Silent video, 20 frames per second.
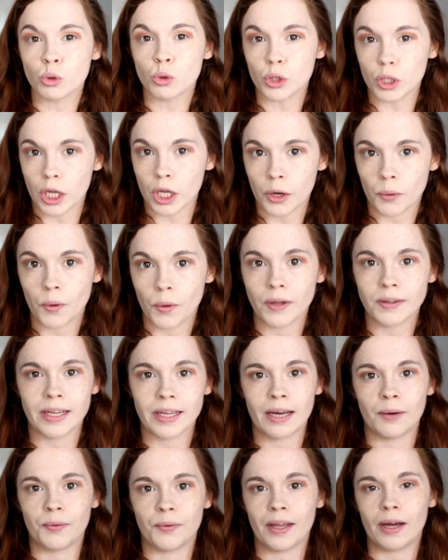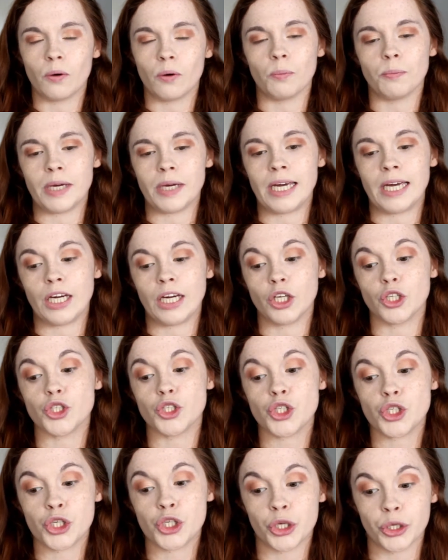glow on there without being
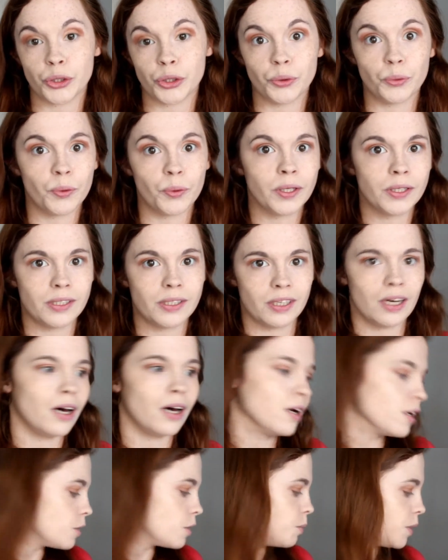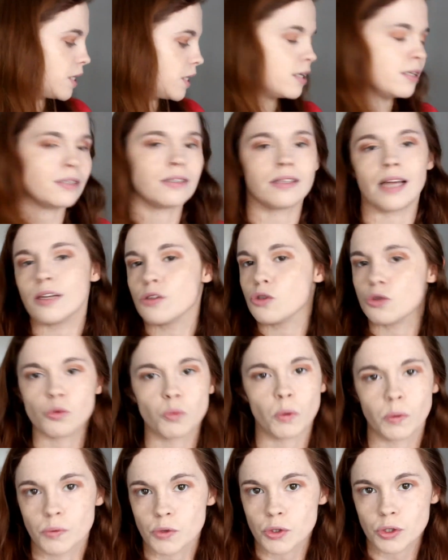too dark, because that just
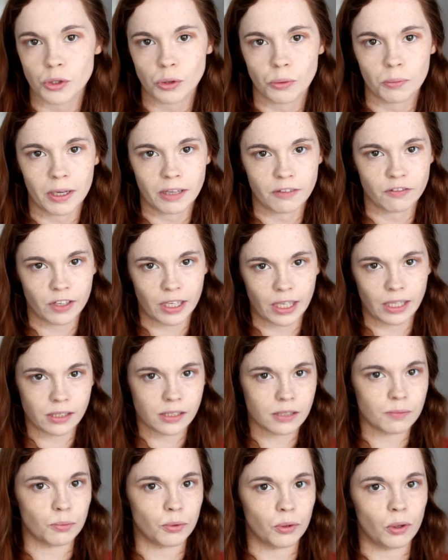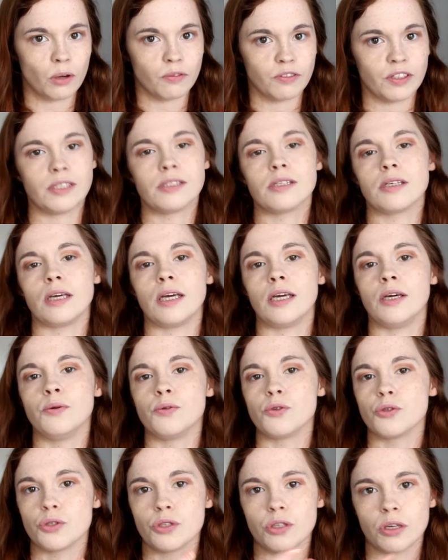won't suit my face. But obviously you
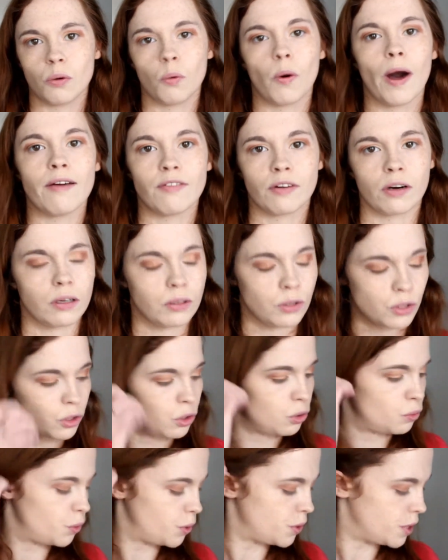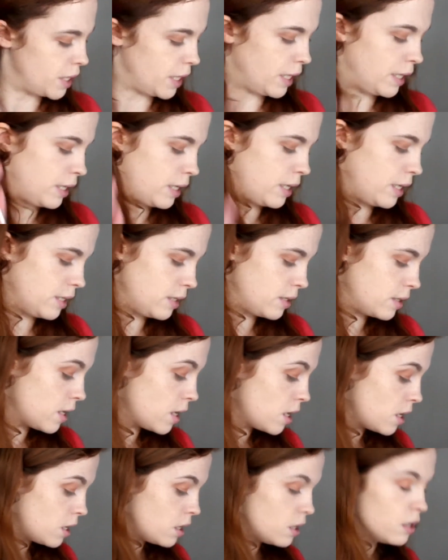just do whatever contour routine is
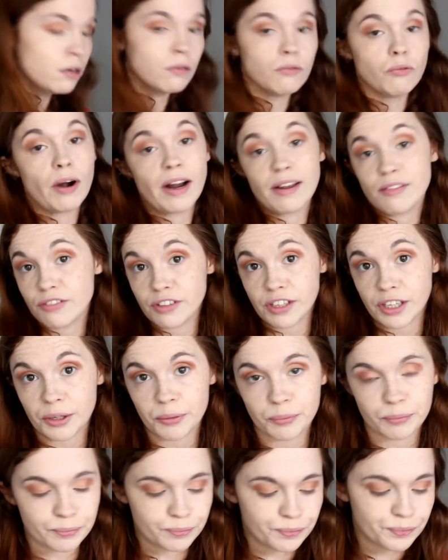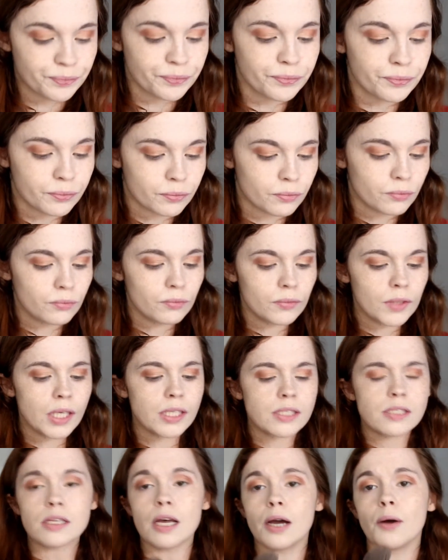right for you.
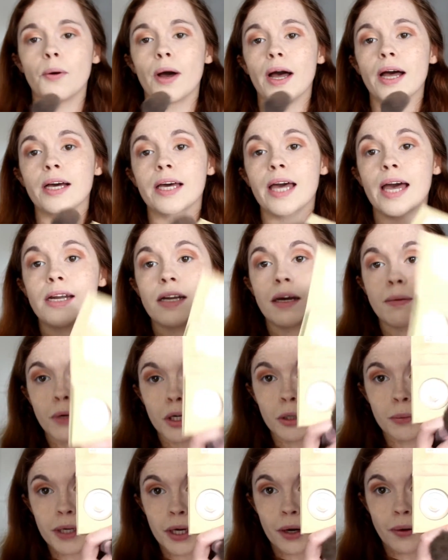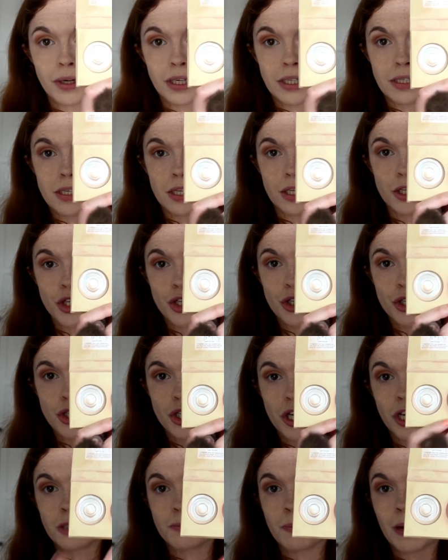So again, I'm going to be going into the Chisel
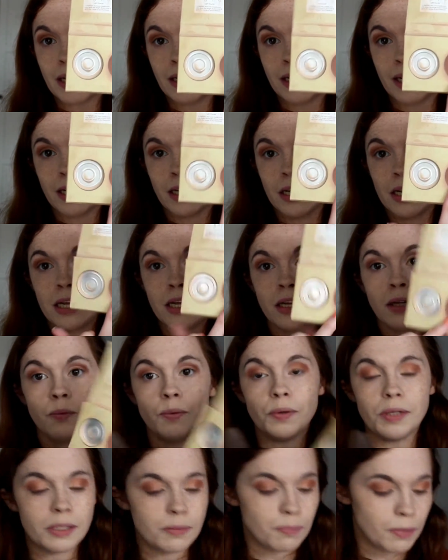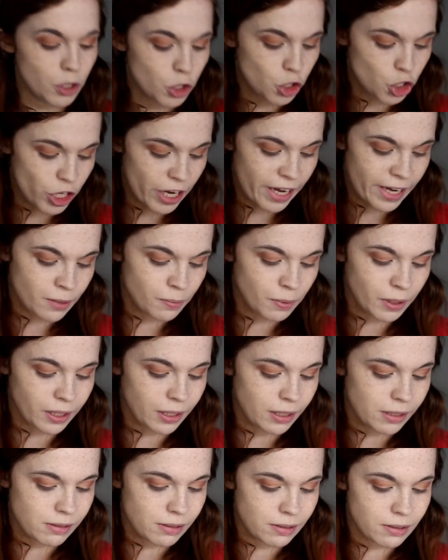Cheeks palette with this middle shade
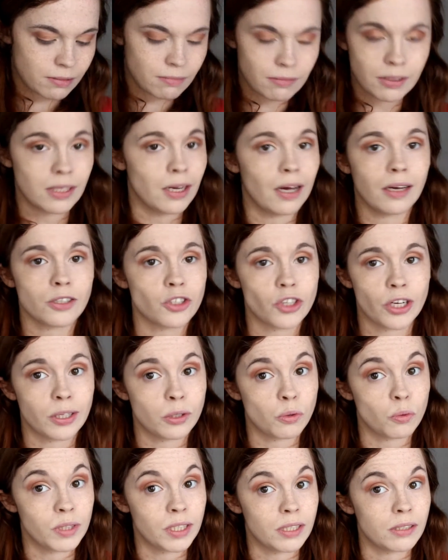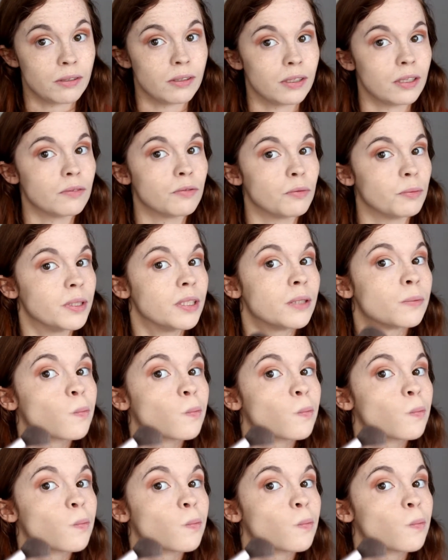because the dark shades are way too dark for me.